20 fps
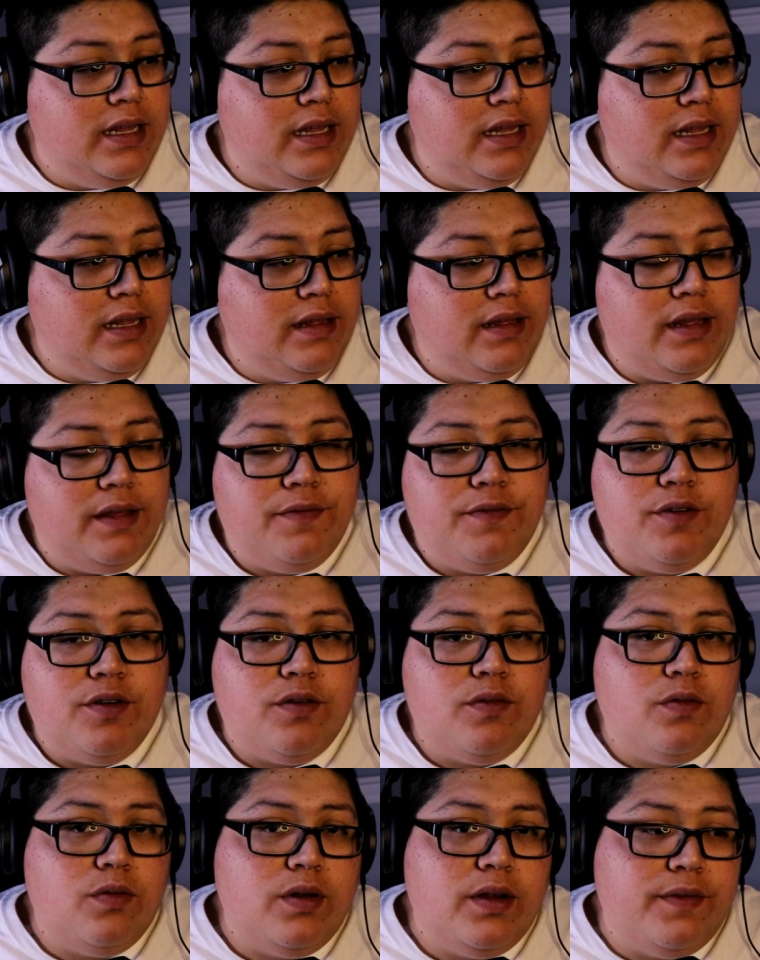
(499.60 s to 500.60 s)
if
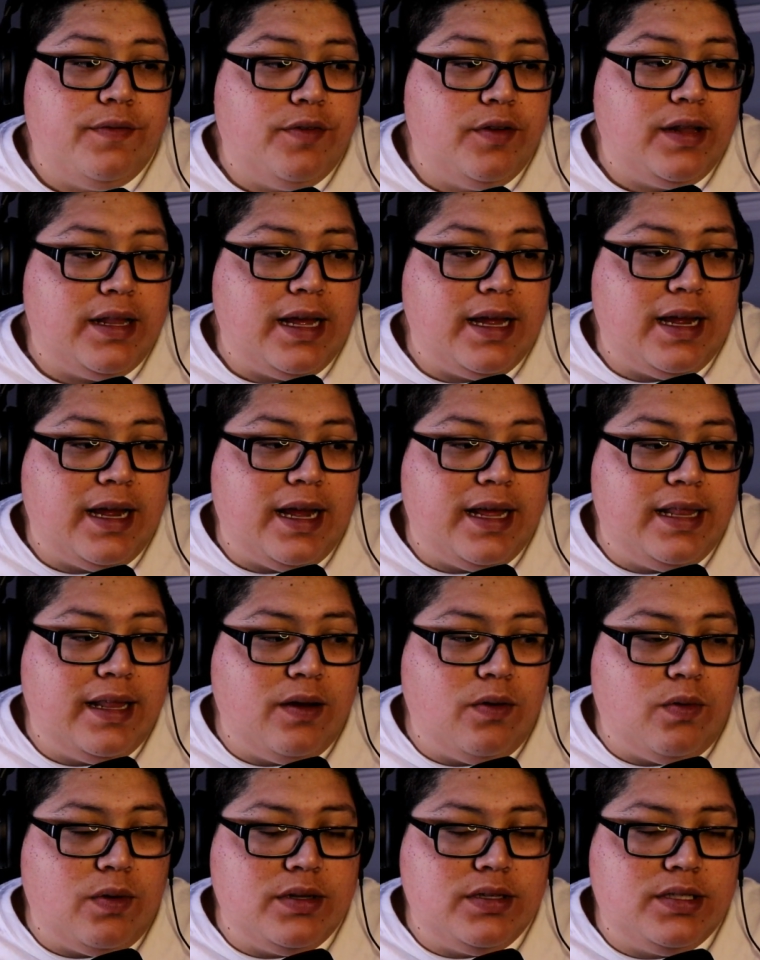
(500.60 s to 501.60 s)
you're that guy that
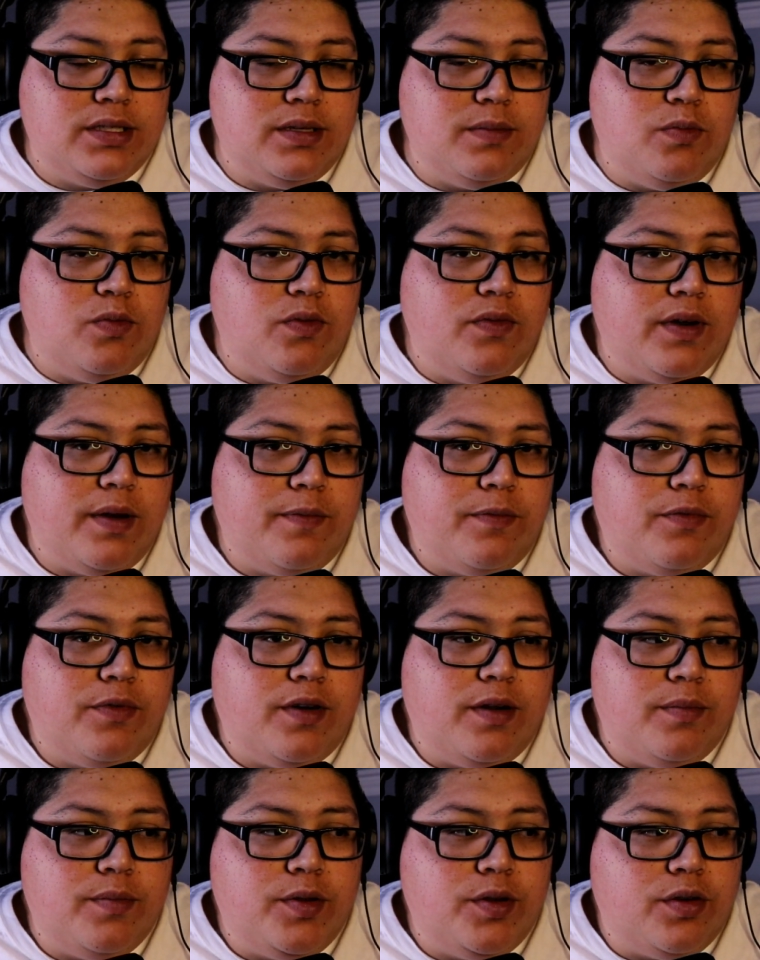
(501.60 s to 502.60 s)
wants to move up
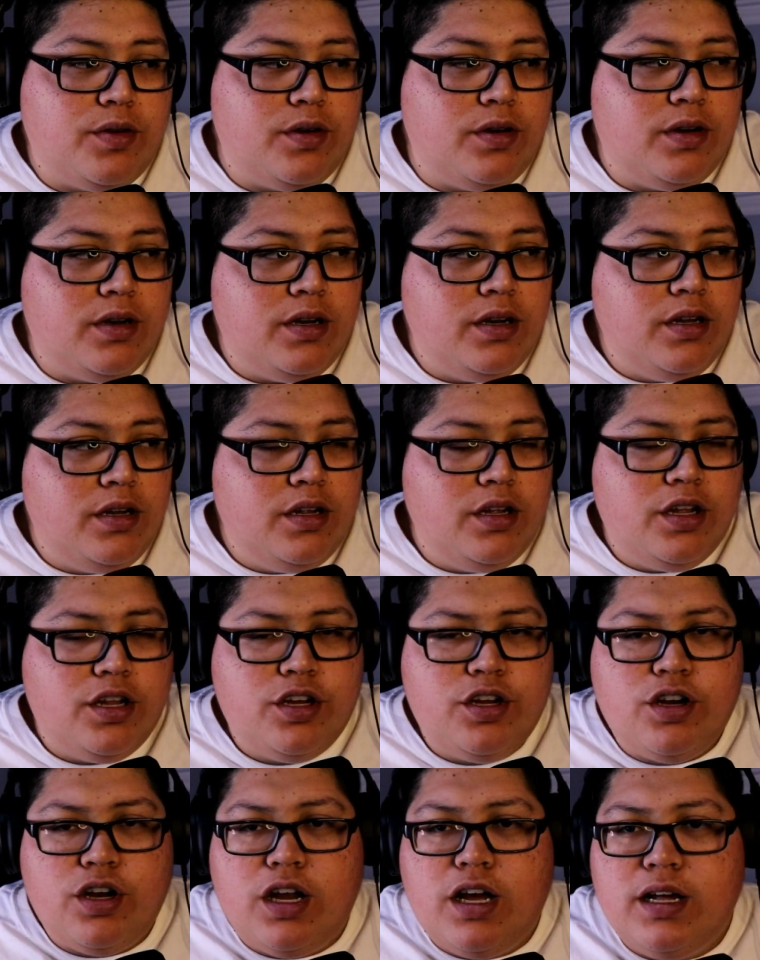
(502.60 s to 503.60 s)
from your
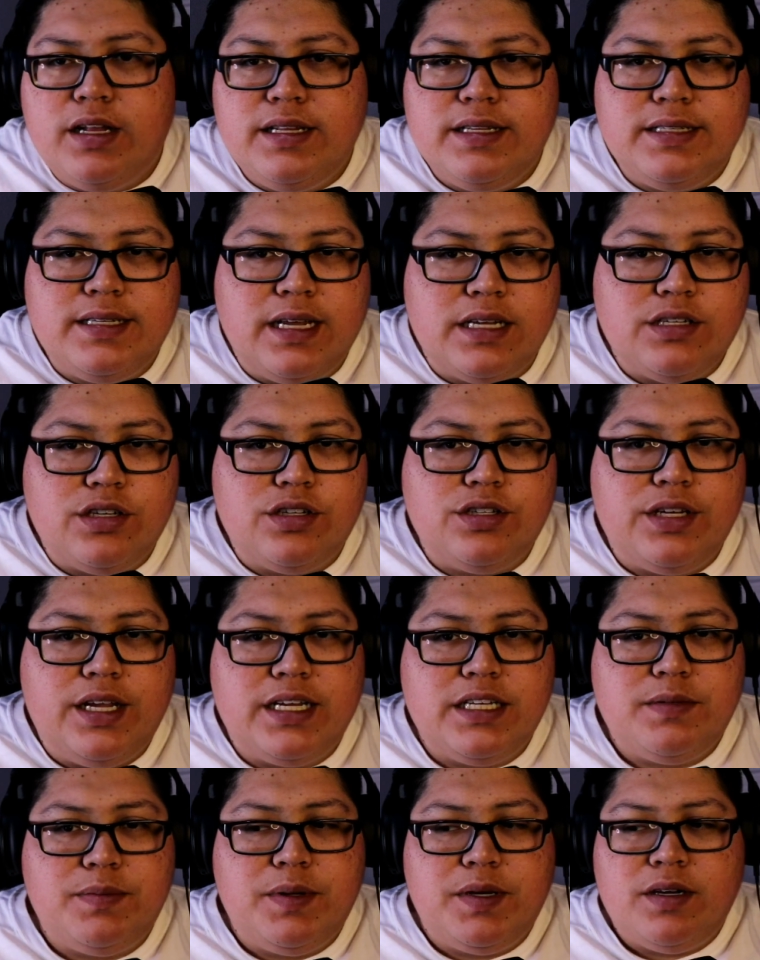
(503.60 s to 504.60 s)
ugly six, your
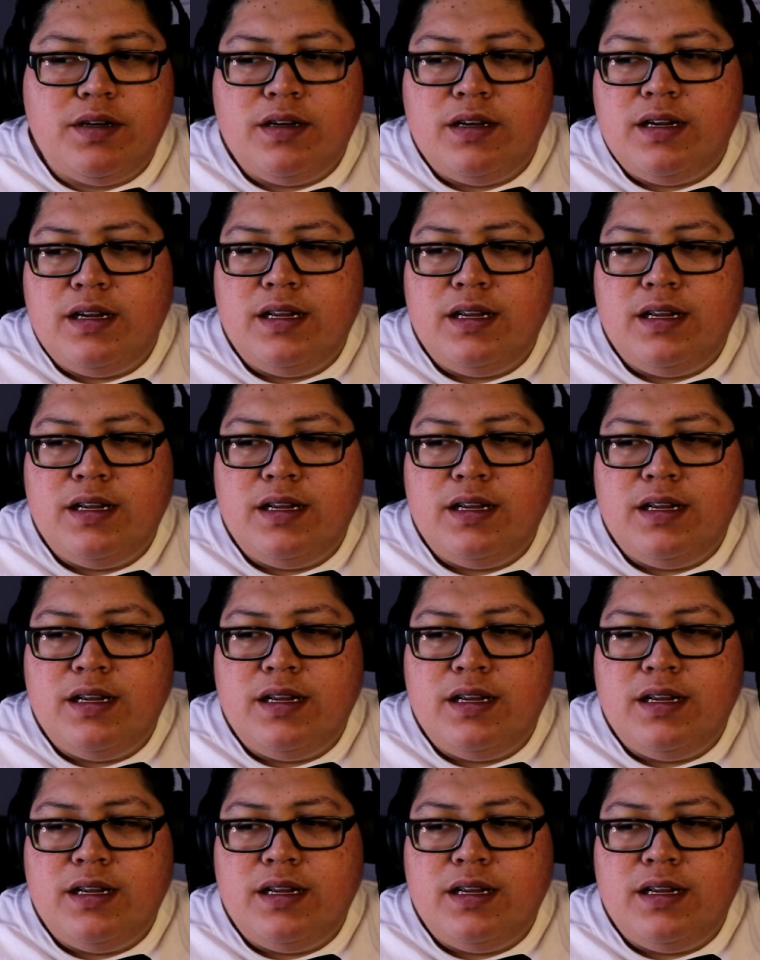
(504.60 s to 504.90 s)
Shakespeare,